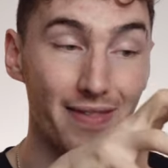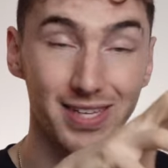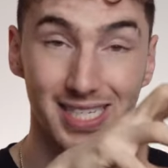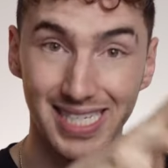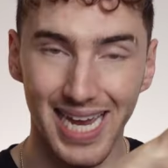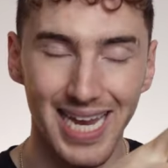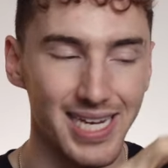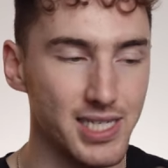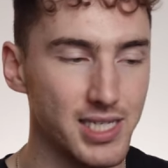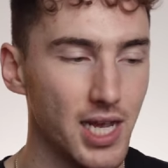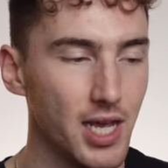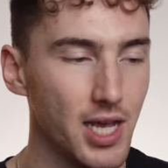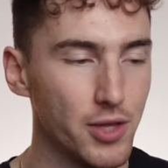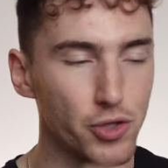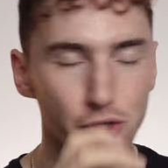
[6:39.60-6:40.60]
at the sides.
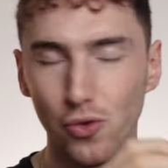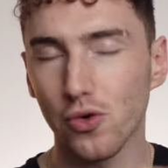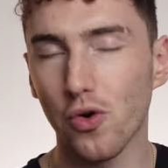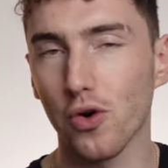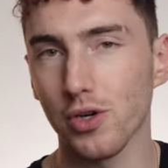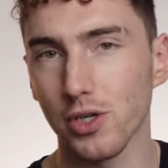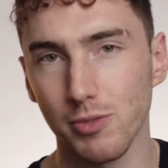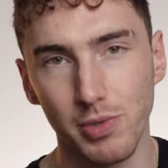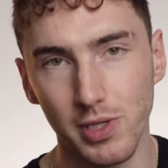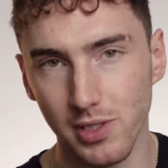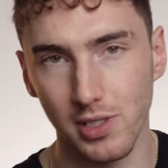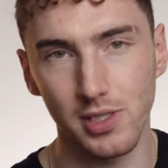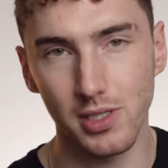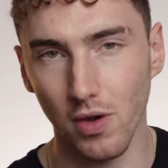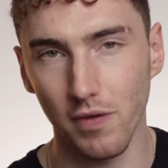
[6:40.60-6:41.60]
There's no corners
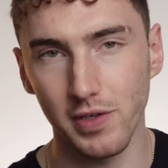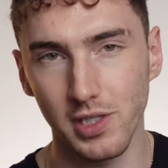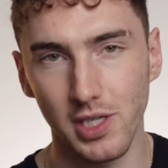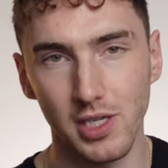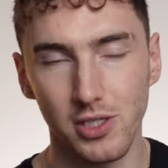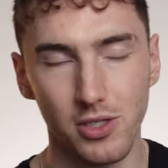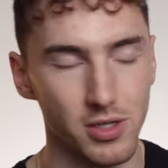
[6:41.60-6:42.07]
because it's obviously a